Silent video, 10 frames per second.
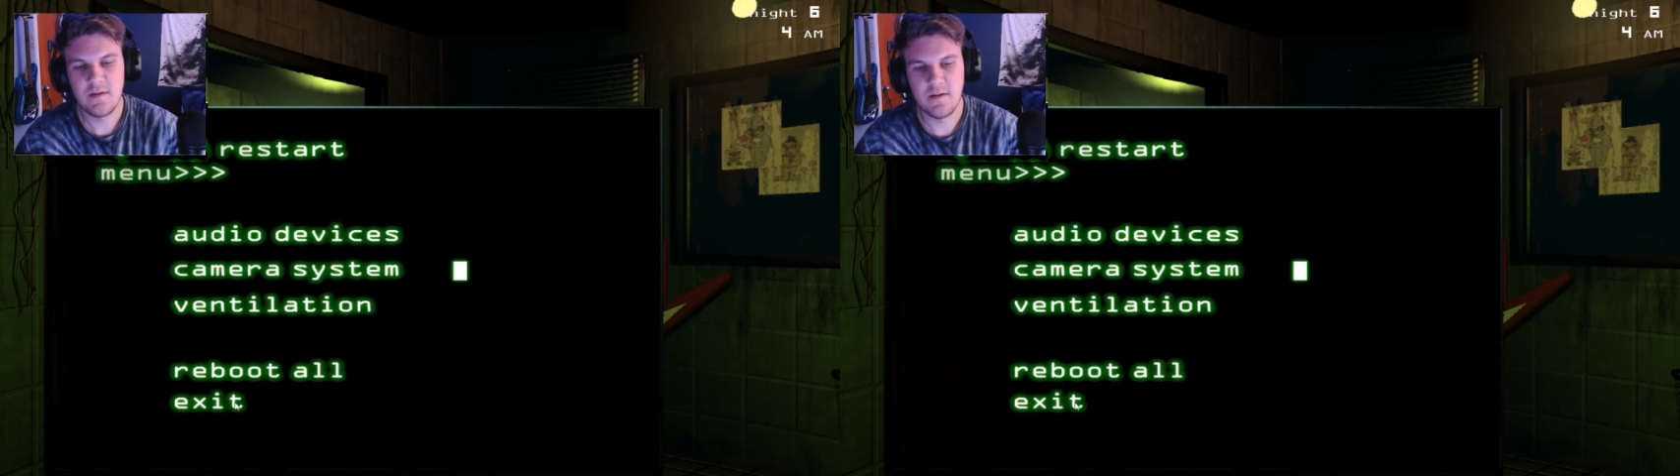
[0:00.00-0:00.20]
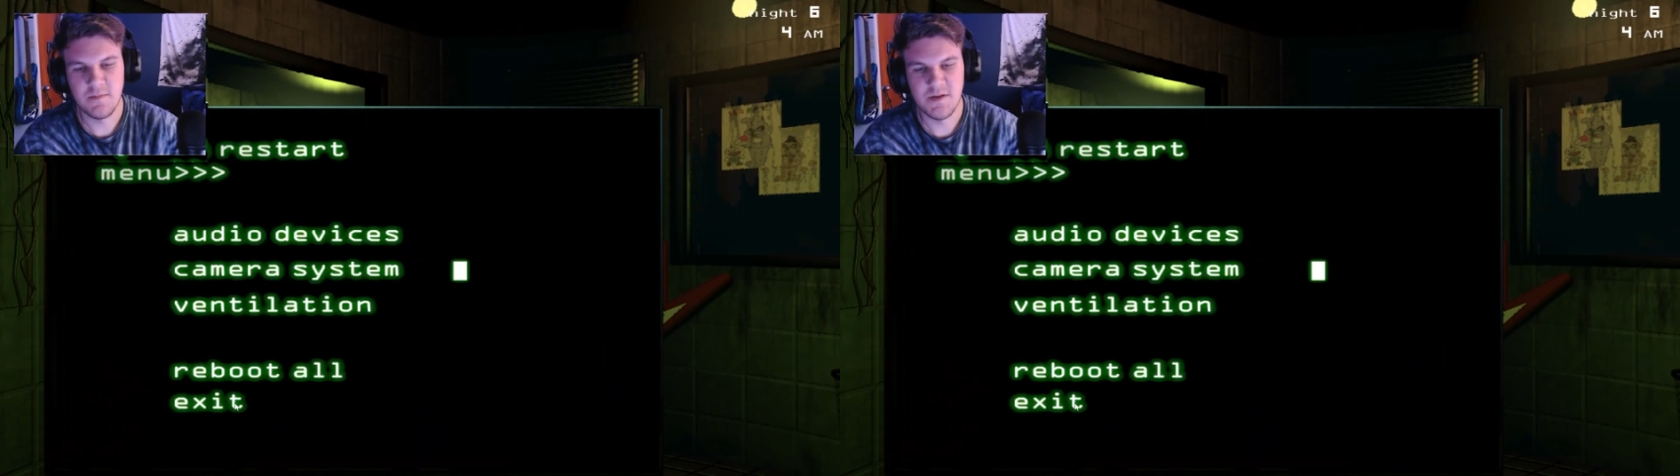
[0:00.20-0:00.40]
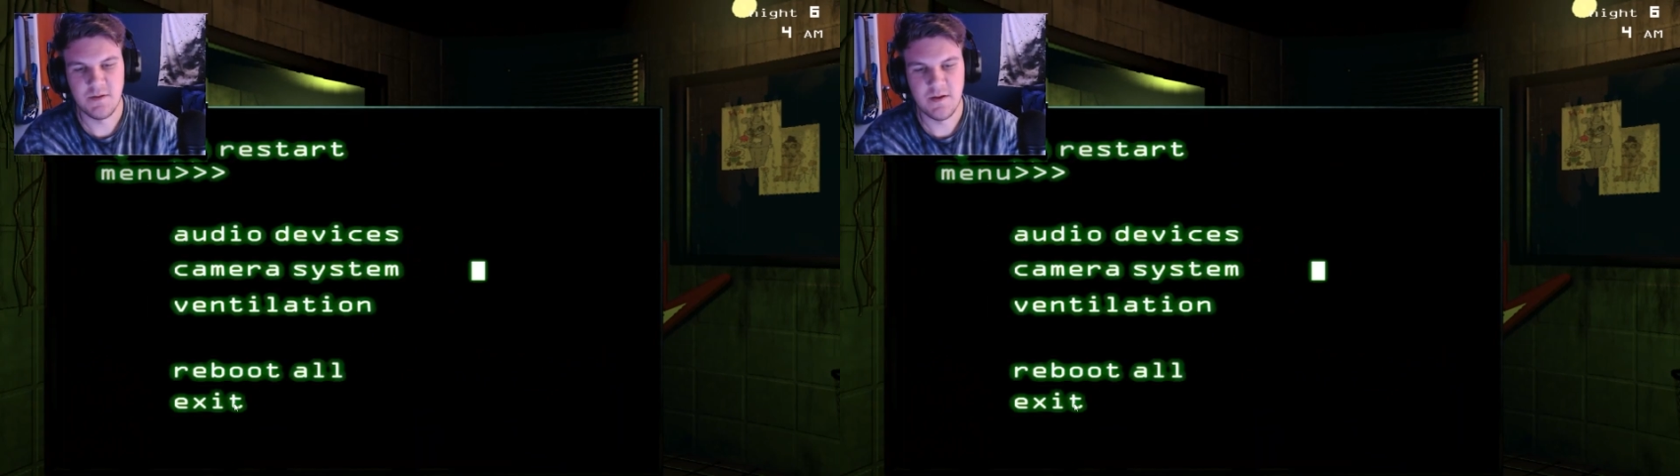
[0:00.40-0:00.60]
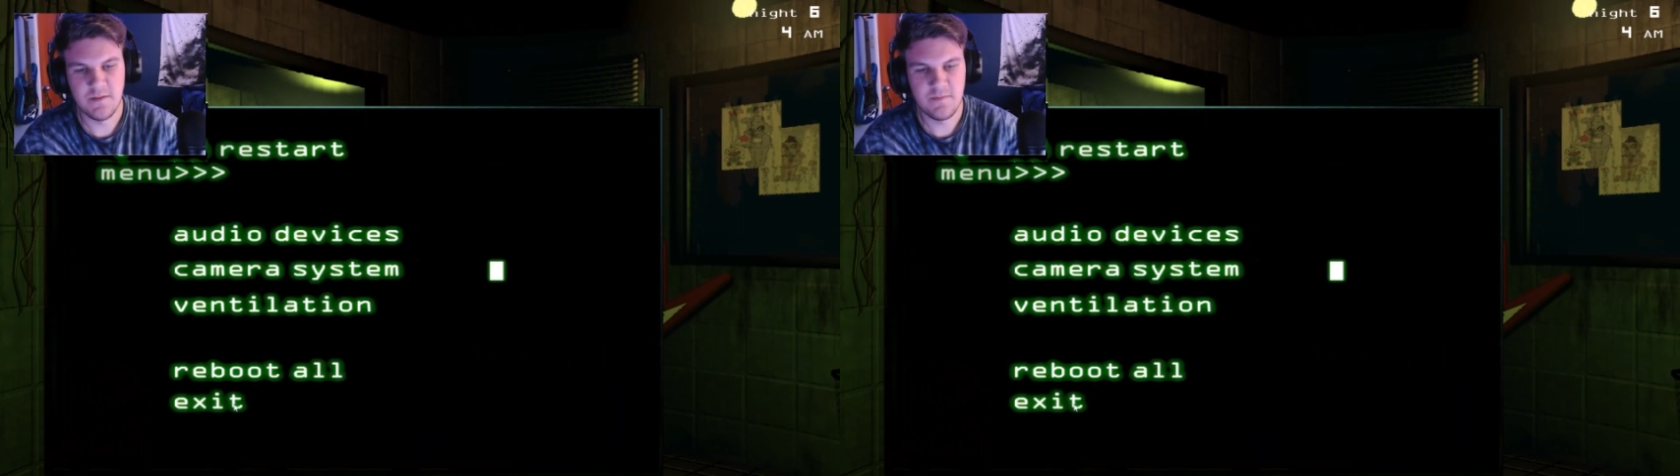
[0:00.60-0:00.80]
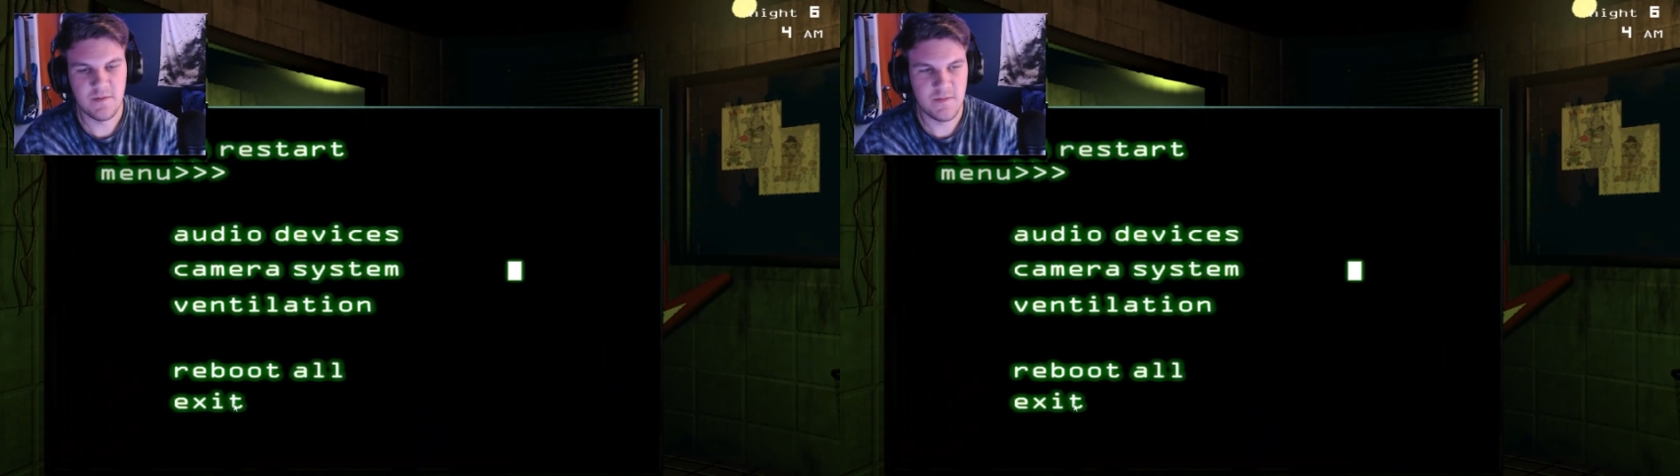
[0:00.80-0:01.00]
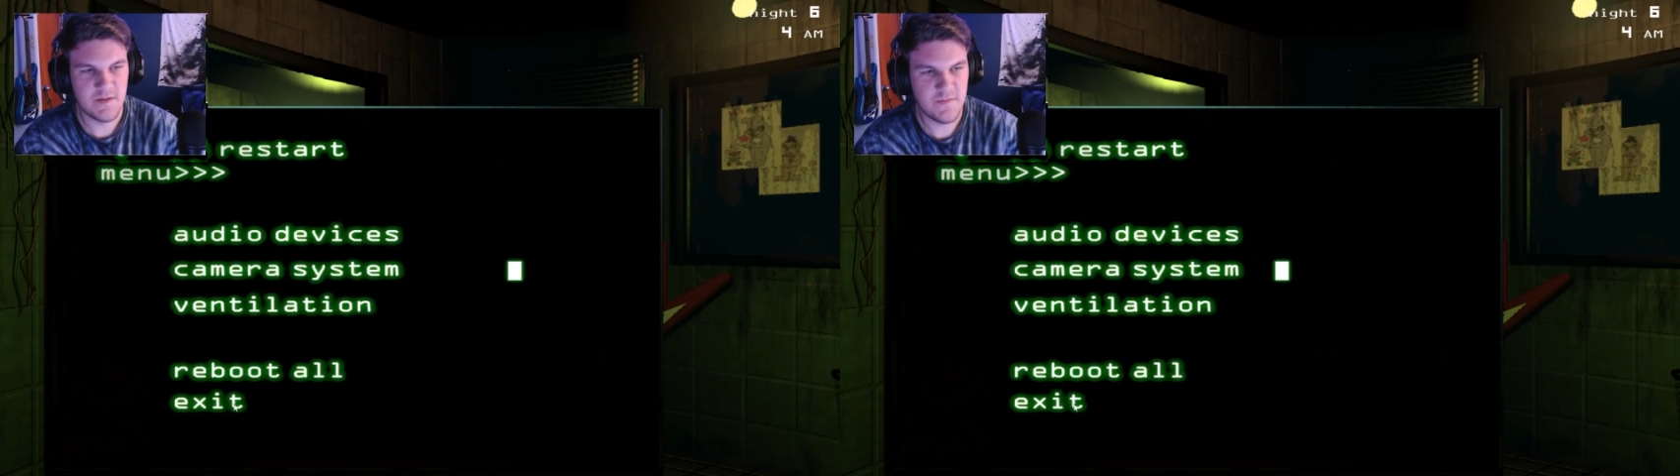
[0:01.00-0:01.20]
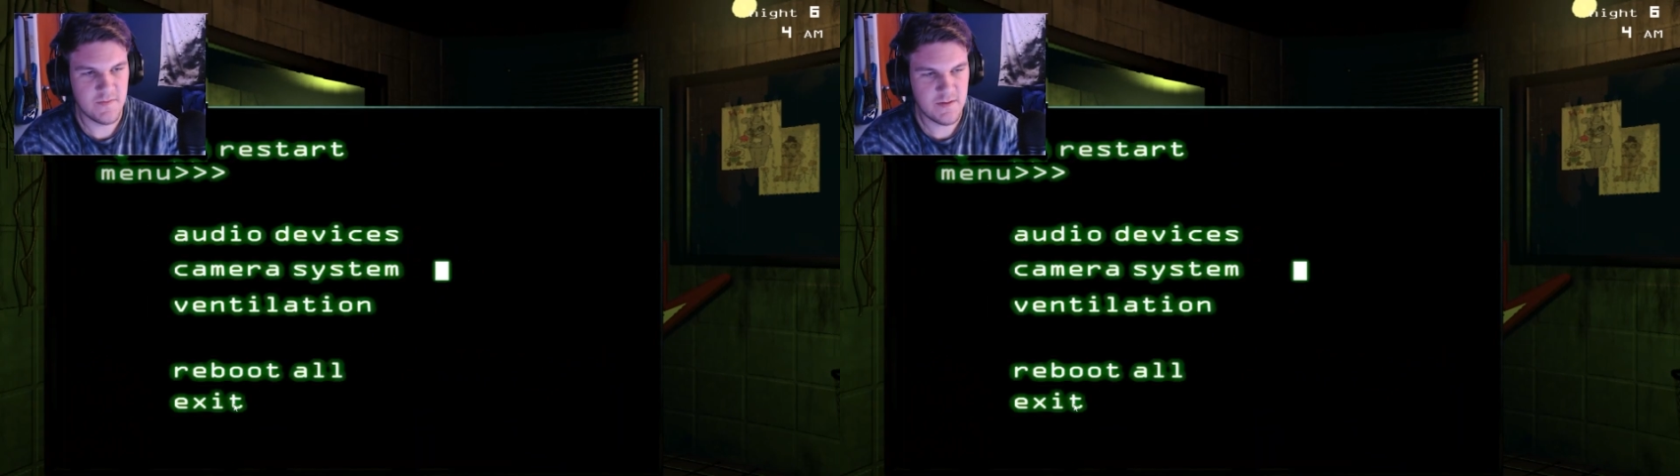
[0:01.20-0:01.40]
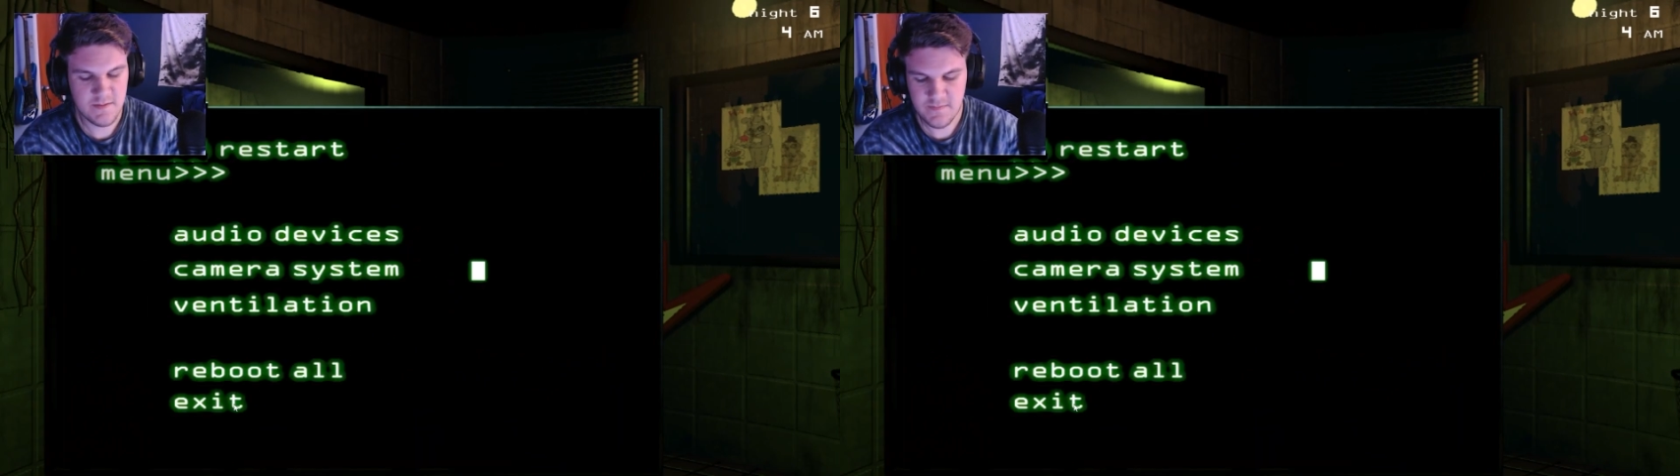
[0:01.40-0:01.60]
I'm so dead. I'm so
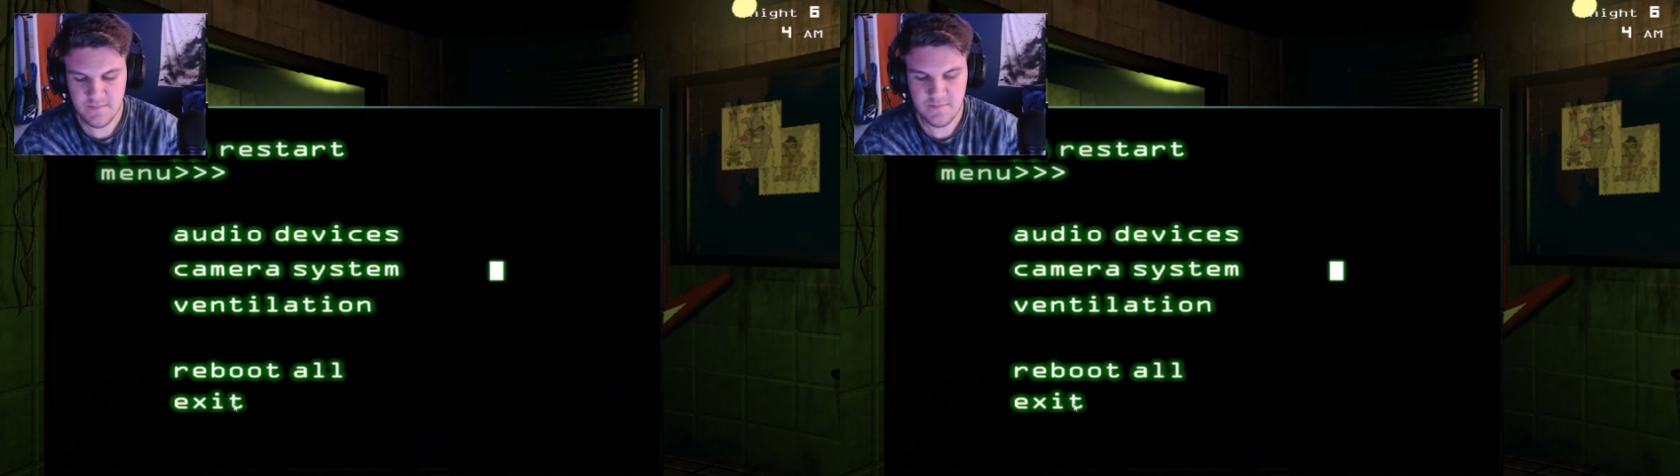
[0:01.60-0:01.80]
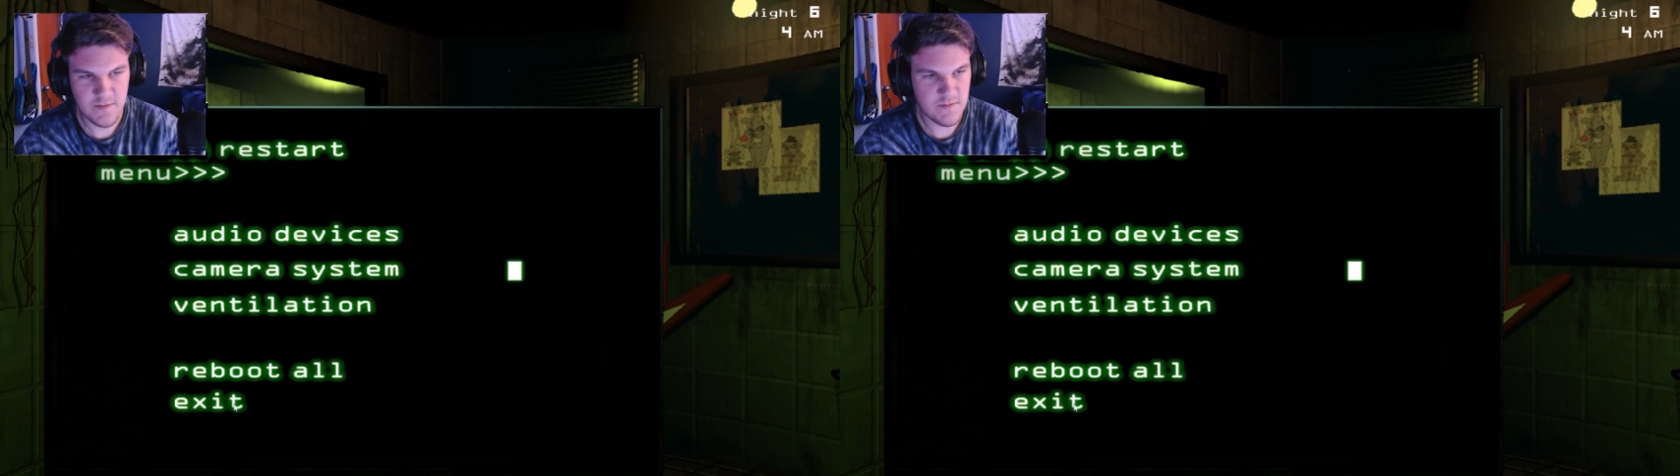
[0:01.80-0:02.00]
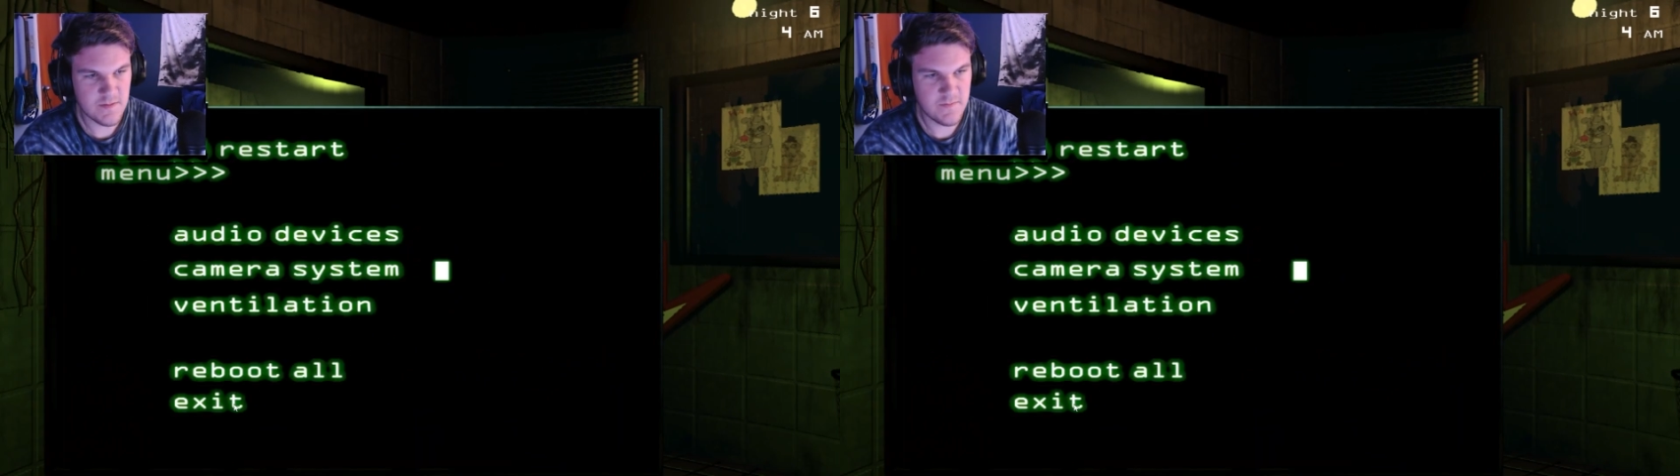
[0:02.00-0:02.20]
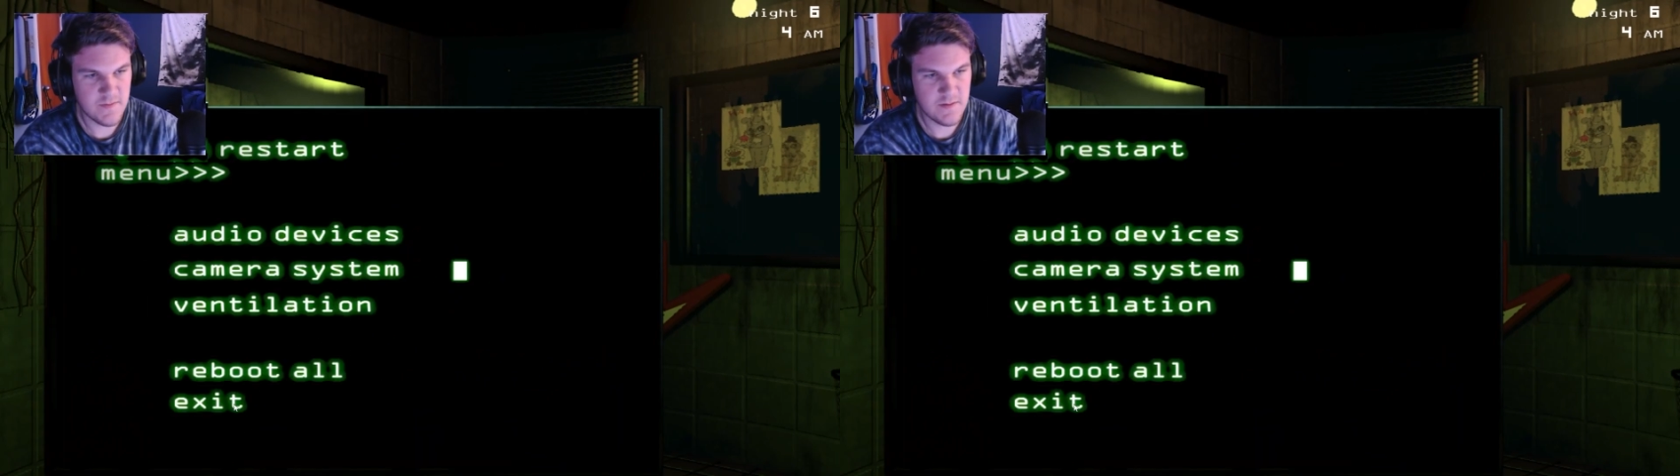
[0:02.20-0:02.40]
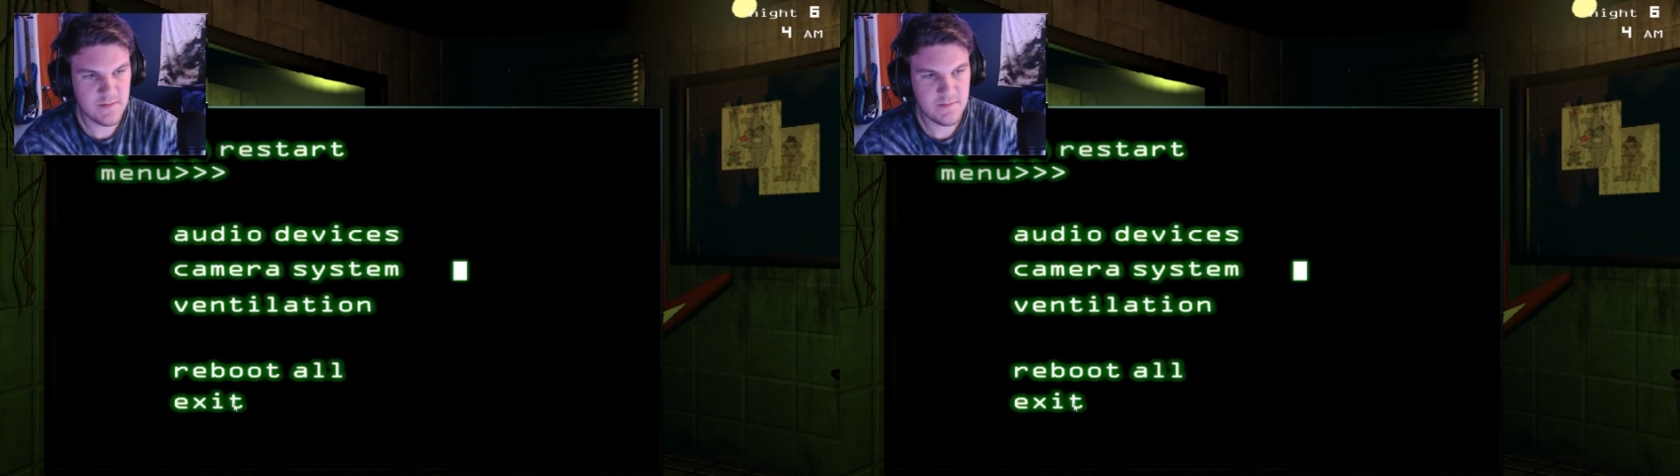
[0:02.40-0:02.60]
fucked. I'm so fucked.